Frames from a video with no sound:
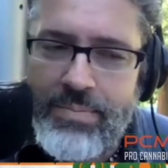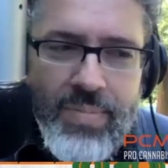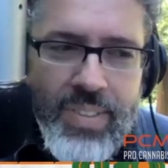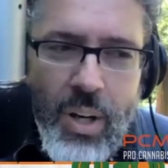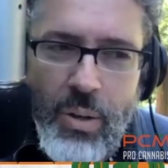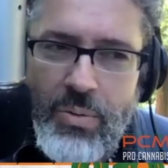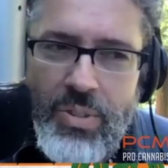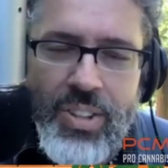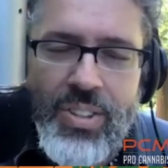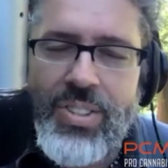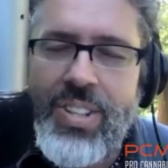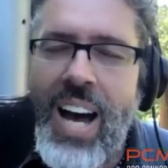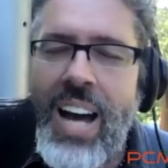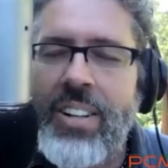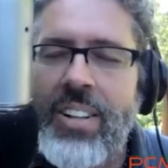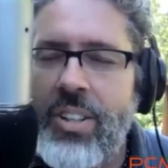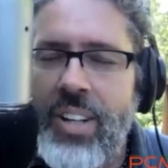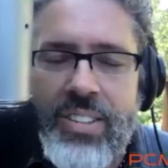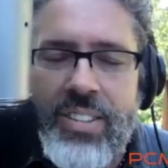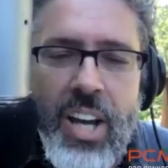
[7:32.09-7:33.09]
you know decide
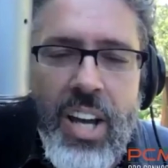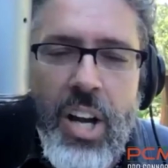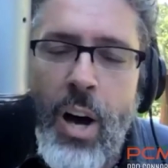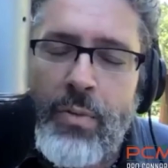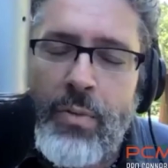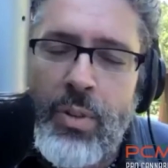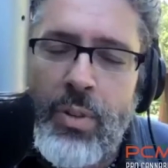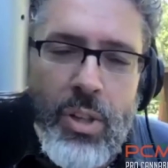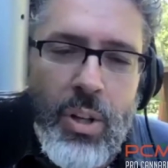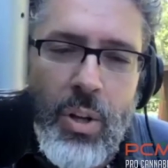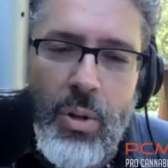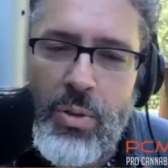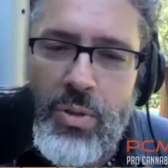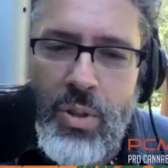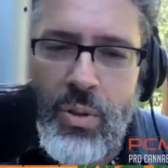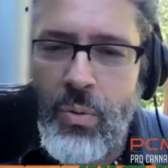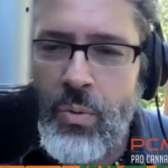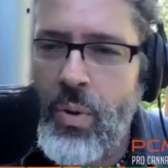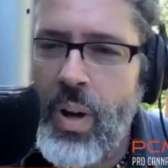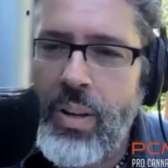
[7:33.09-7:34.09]
you're going to take off your clothes
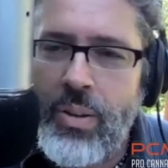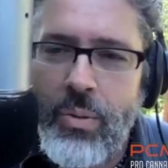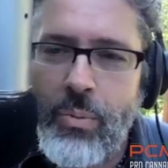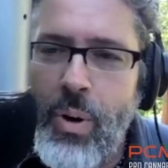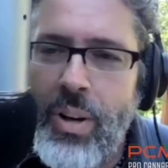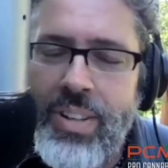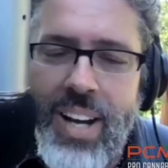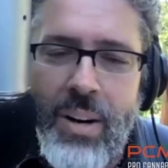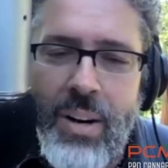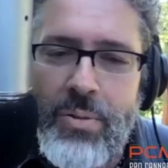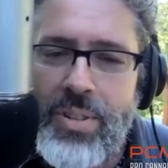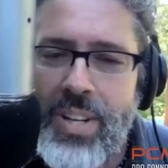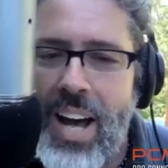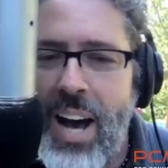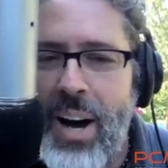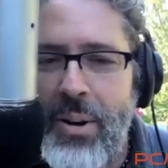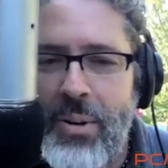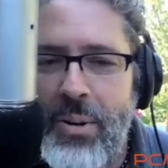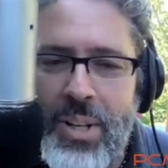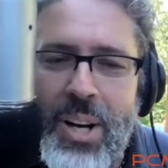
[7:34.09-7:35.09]
and, and run
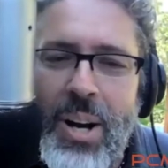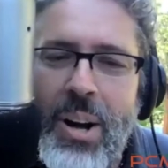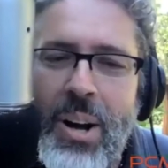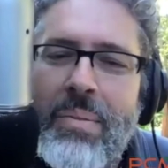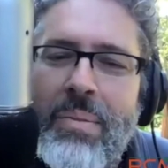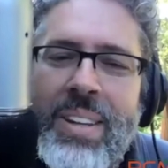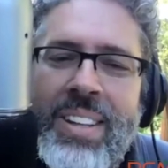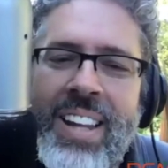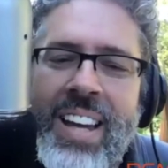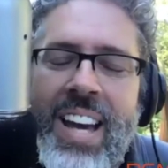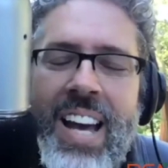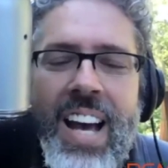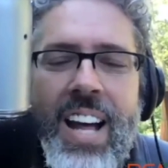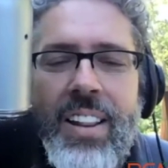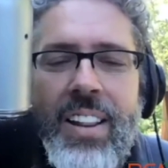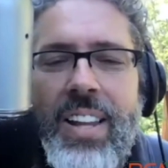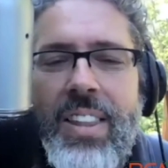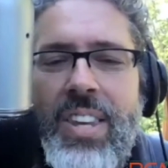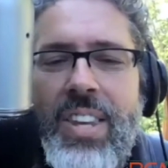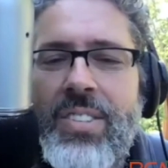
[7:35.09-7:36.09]
downtown you know i mean like,
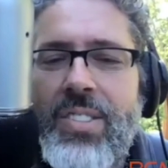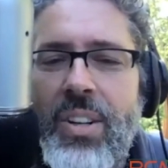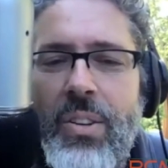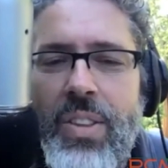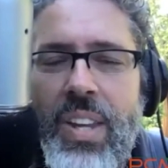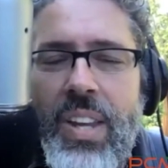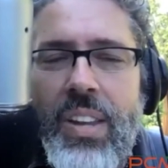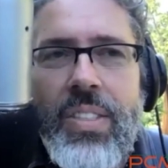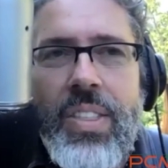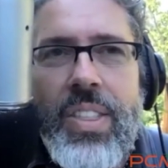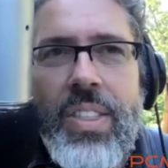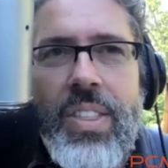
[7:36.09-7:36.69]
like these are the,